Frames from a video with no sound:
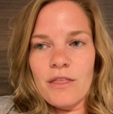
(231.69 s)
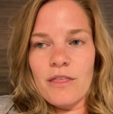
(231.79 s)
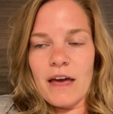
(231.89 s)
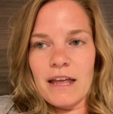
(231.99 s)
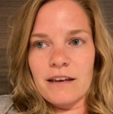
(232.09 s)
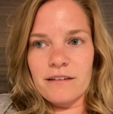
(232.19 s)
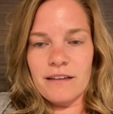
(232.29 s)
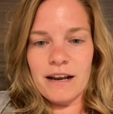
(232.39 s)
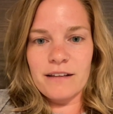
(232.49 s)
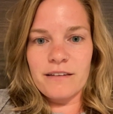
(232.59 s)
then
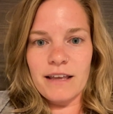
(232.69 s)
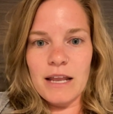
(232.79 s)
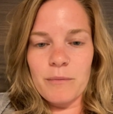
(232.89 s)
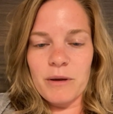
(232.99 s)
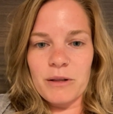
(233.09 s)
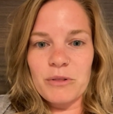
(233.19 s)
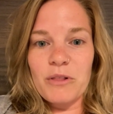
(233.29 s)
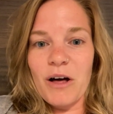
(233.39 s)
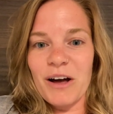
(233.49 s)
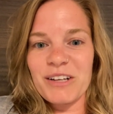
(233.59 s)
decided to get a big
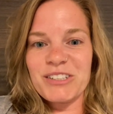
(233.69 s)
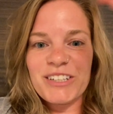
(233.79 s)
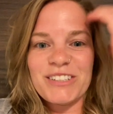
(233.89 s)
lunch.